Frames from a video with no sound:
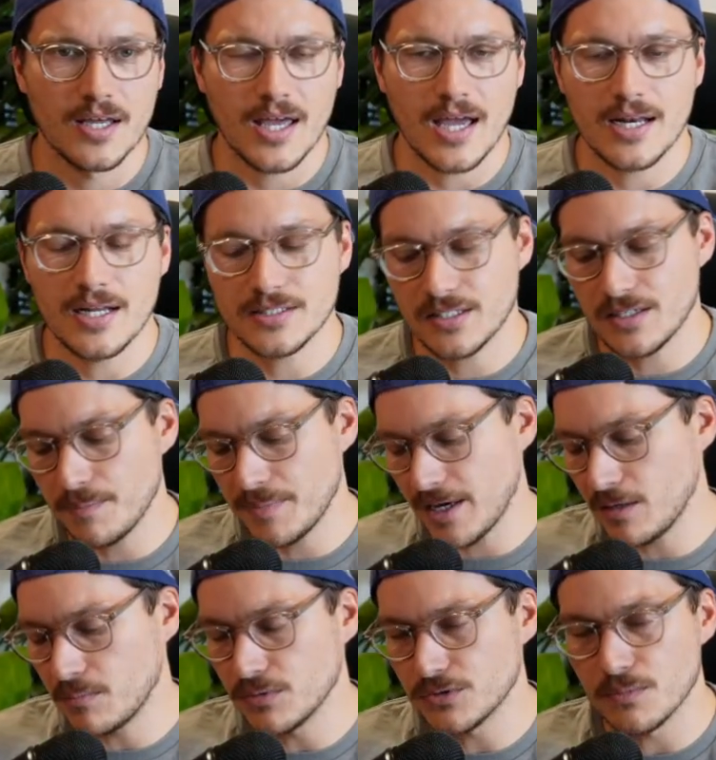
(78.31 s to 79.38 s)
And it's going to be
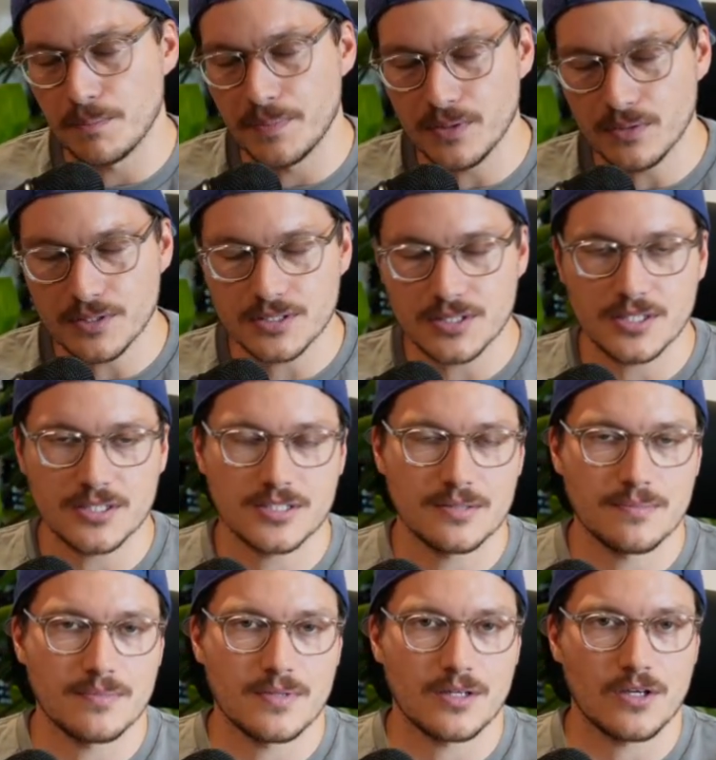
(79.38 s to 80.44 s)
able to build a
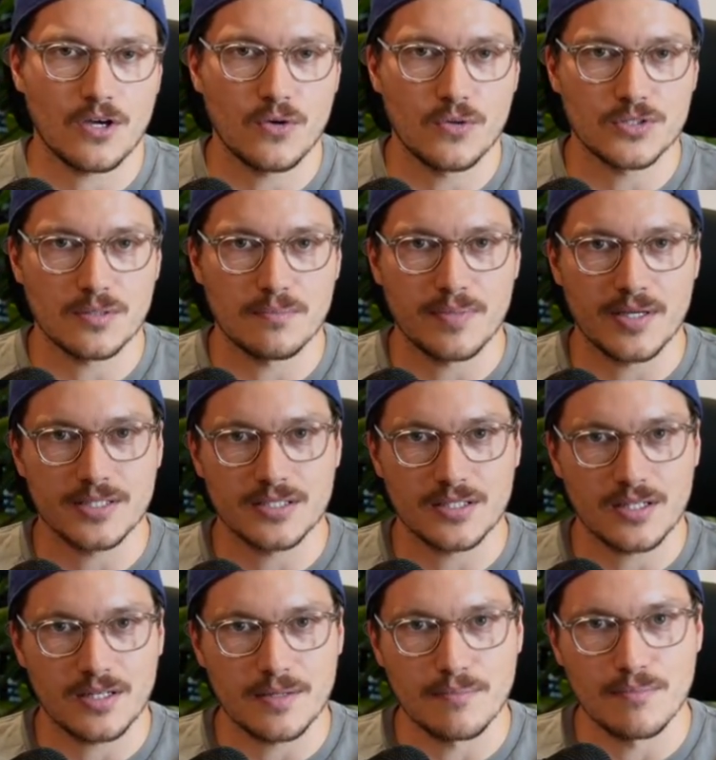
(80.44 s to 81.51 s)
system that goes and
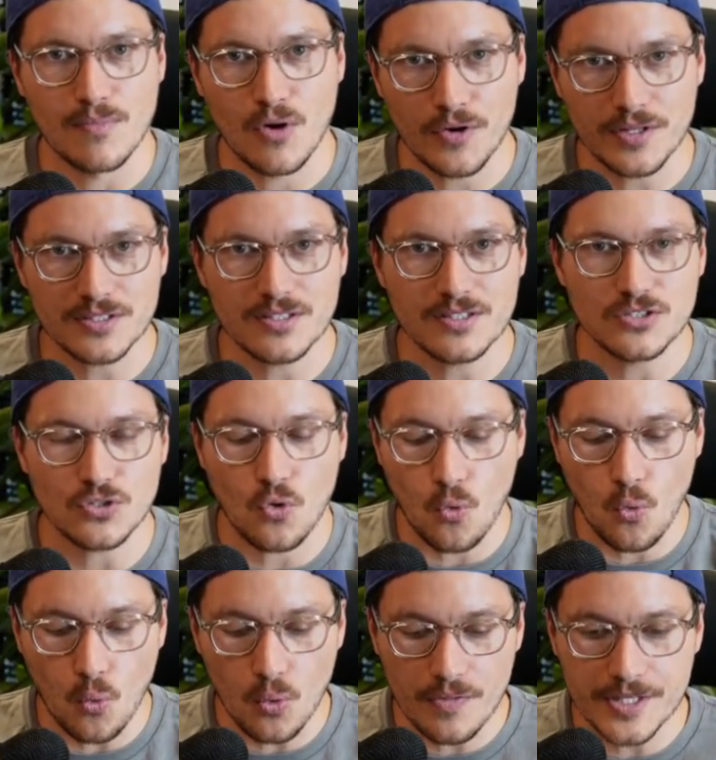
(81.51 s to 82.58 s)
basically monitors
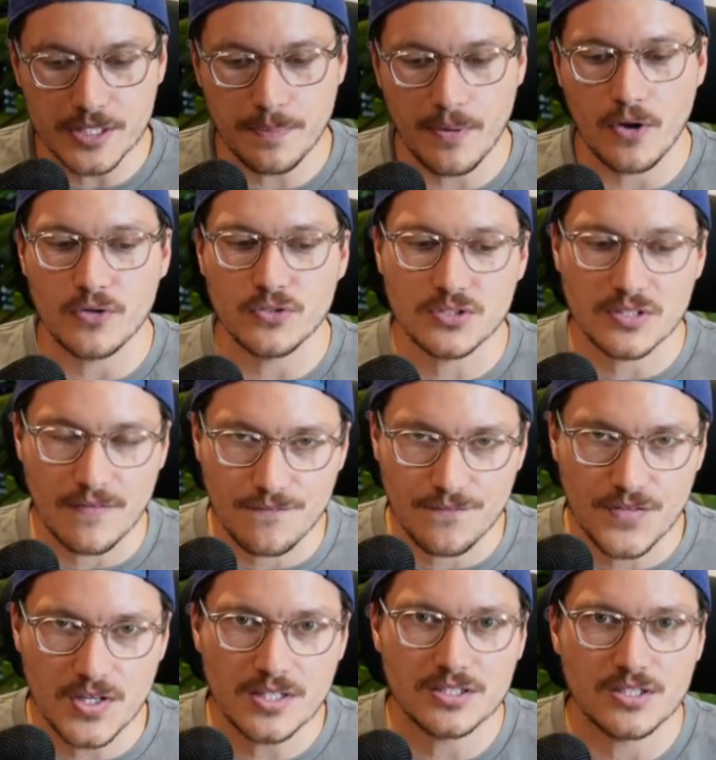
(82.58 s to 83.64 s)
all of these posts,
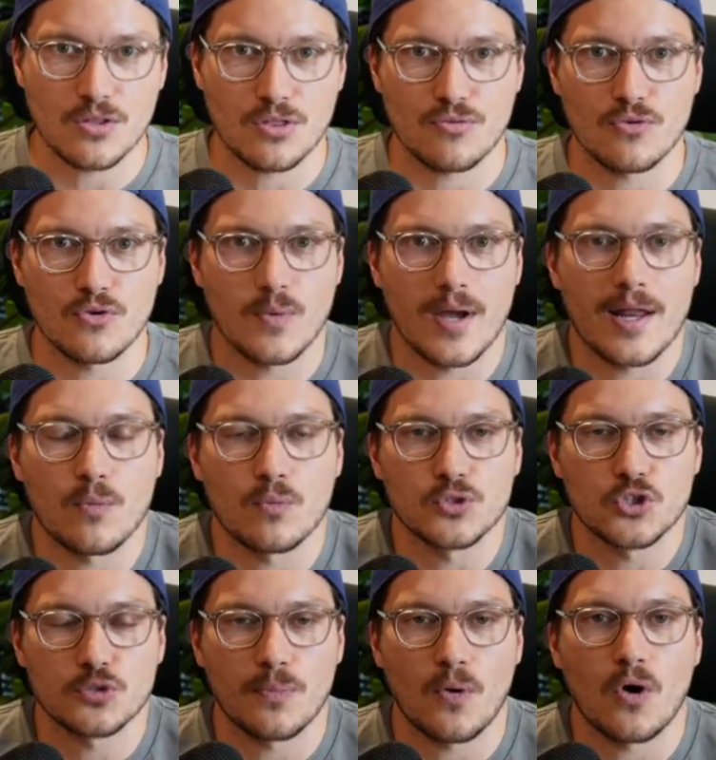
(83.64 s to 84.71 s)
feeds it through, and it will
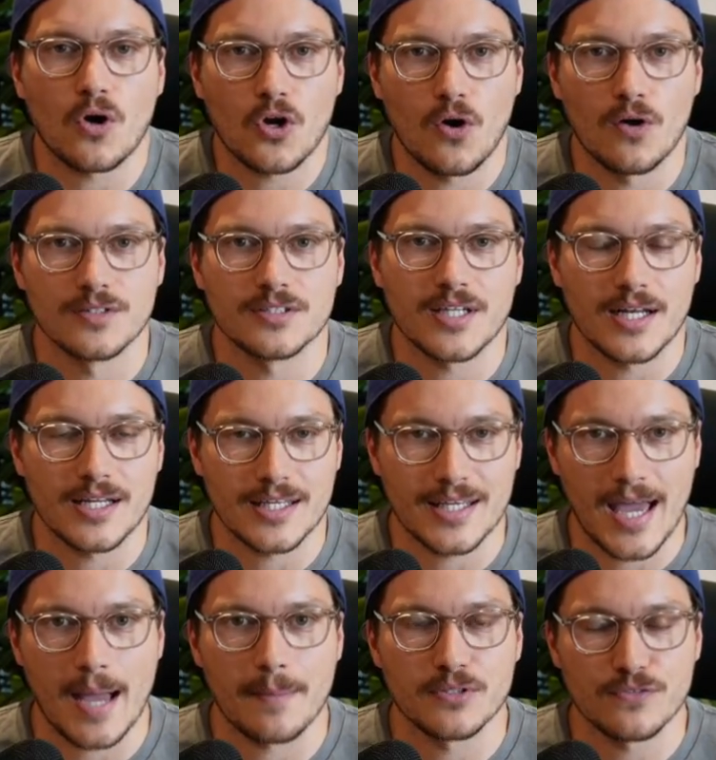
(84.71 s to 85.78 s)
spot content
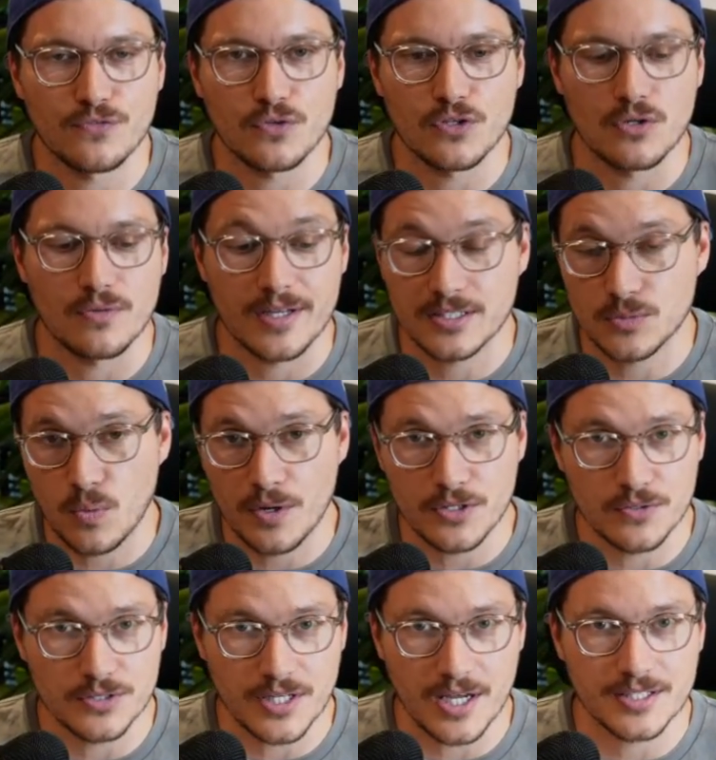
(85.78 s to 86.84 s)
gaps for you. That's one
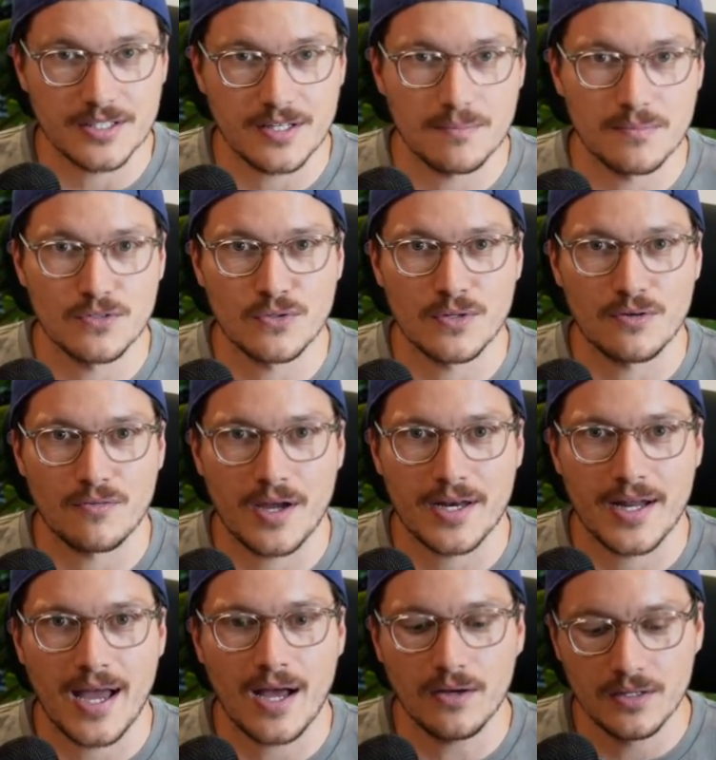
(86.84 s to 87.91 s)
use case that I'm doing right
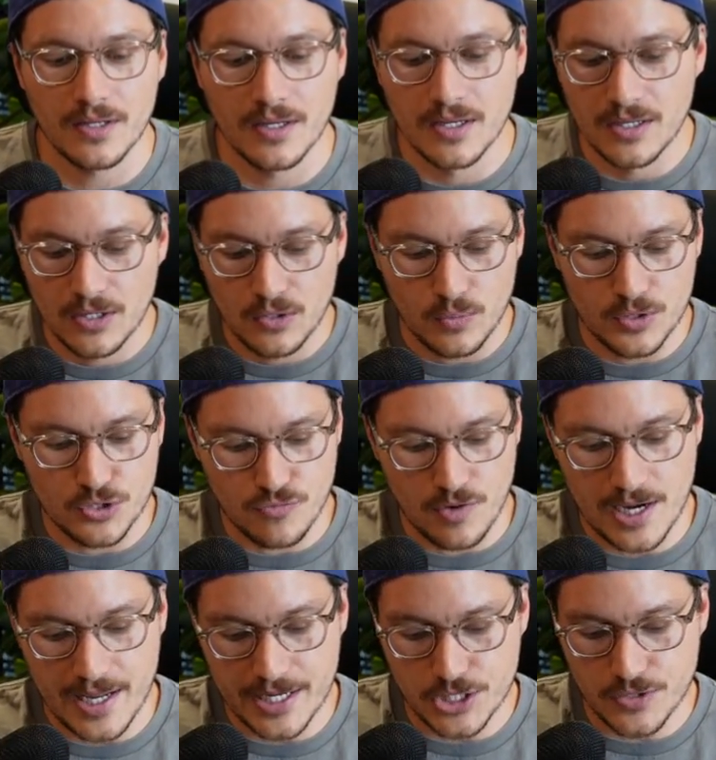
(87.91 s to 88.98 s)
now, which is
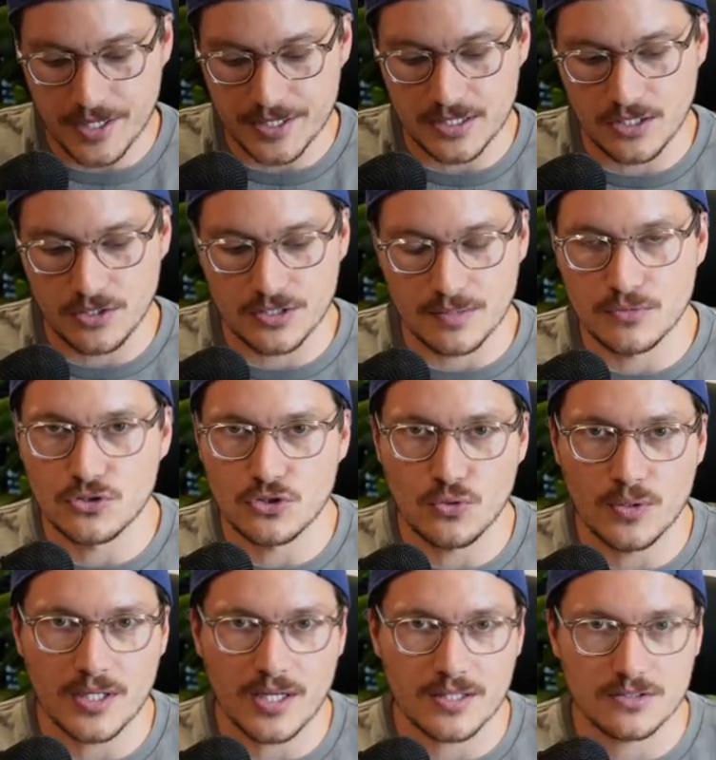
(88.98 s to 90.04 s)
really interesting because I'm
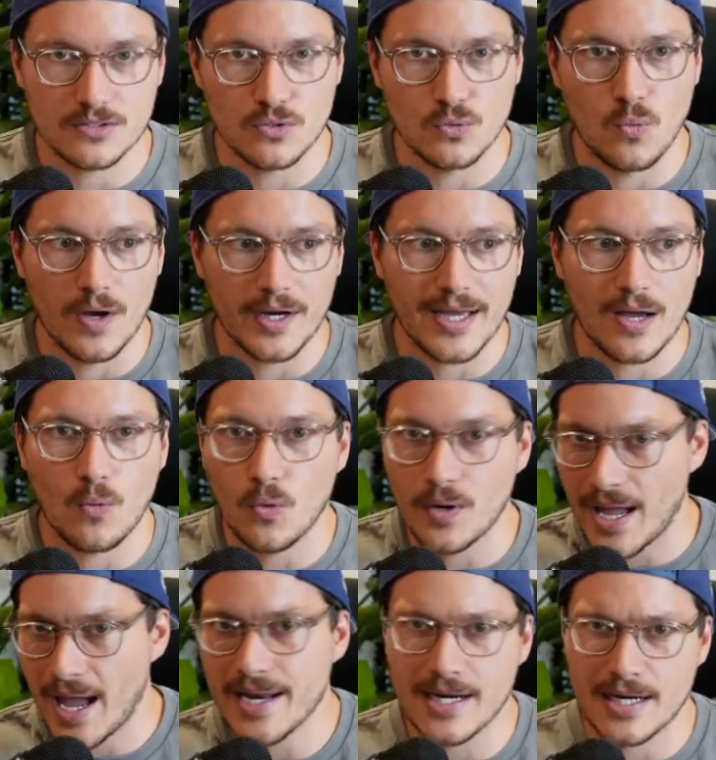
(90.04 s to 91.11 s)
doing it to work out
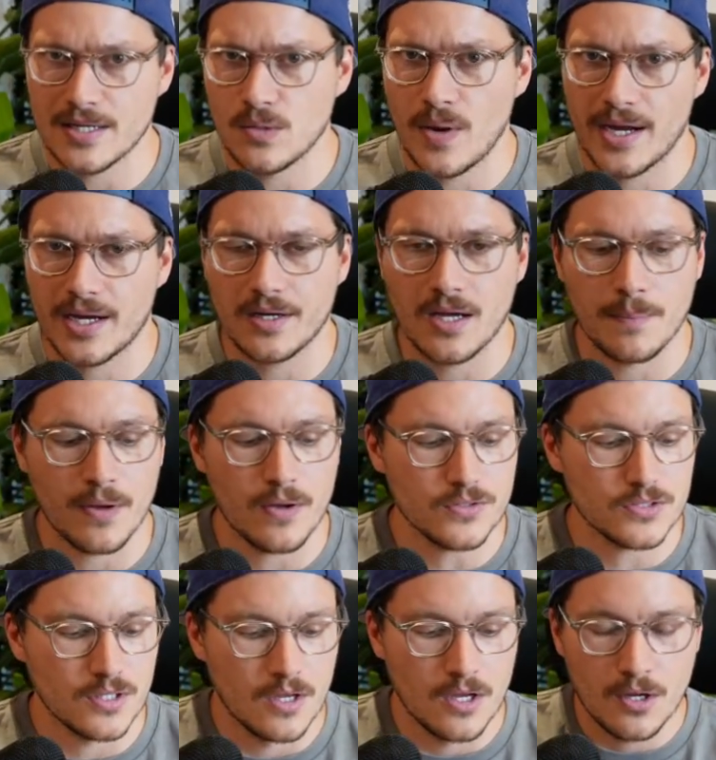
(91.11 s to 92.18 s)
organically where can I
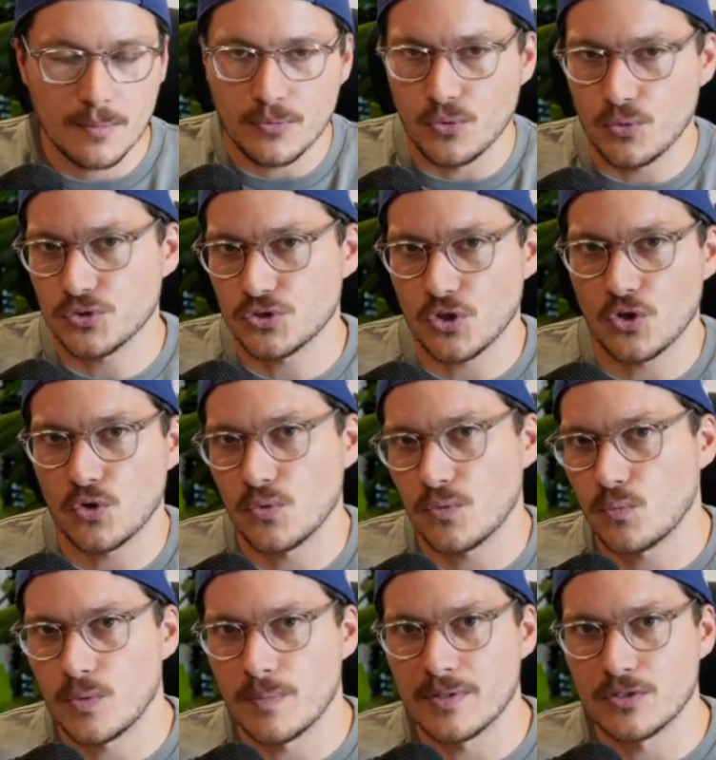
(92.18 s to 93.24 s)
post, but also
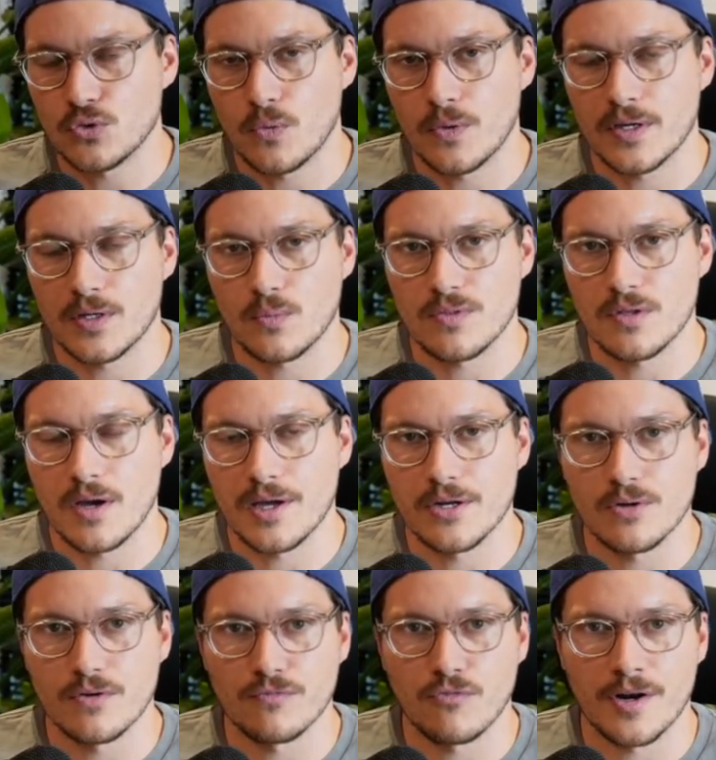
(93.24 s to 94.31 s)
we've been toying with the
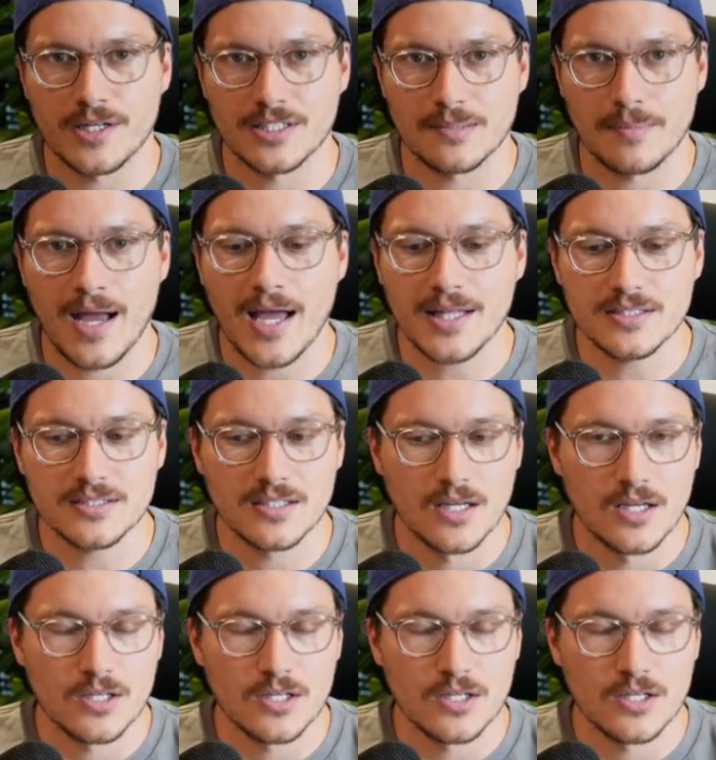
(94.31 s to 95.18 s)
idea of running some ads.